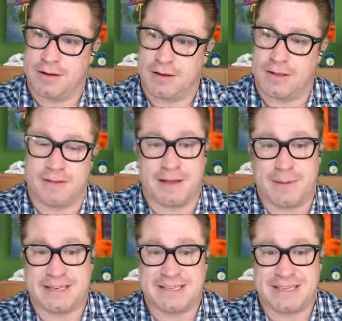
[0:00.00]
That's
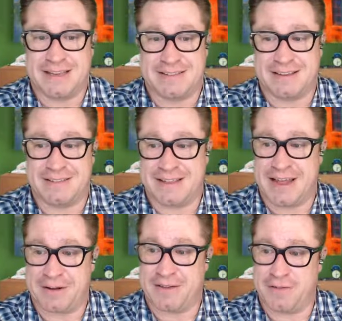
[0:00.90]
SummitTCC.
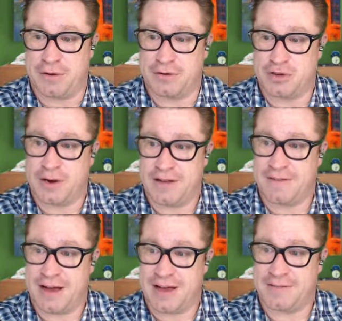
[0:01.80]
That'll give you
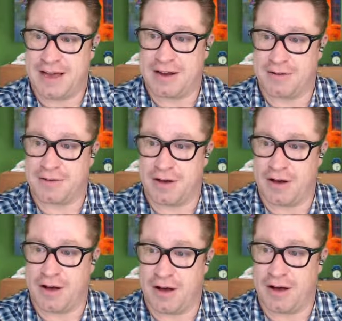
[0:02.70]
$25
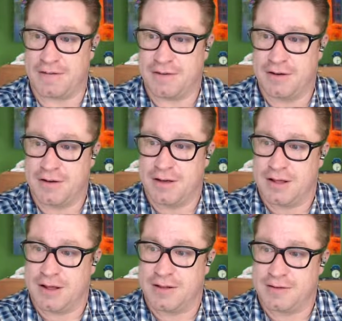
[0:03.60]
off.
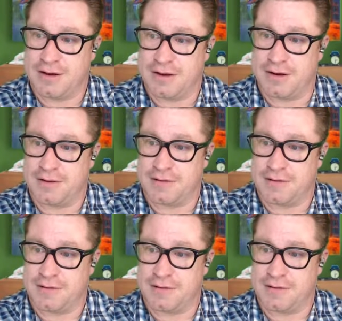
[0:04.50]
Let's see here.